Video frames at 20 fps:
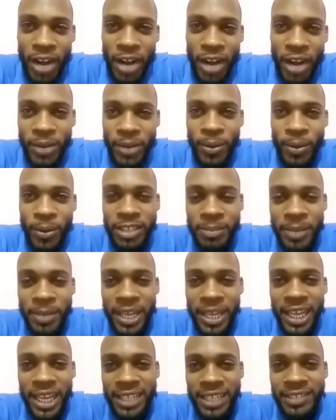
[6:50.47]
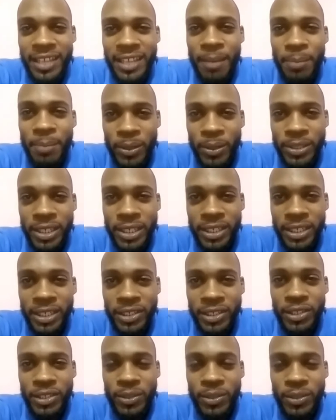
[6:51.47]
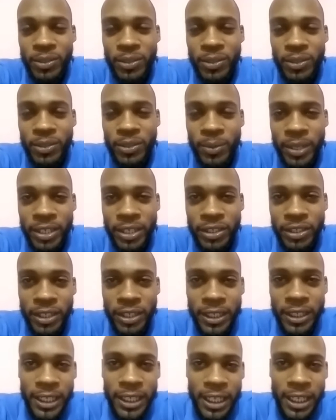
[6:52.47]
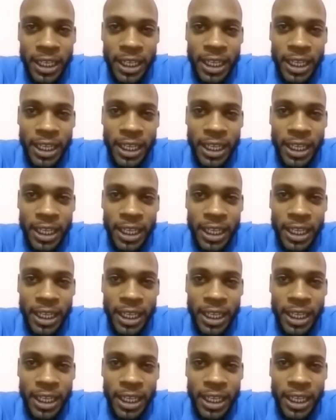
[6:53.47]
I really want to make an example out of this situation.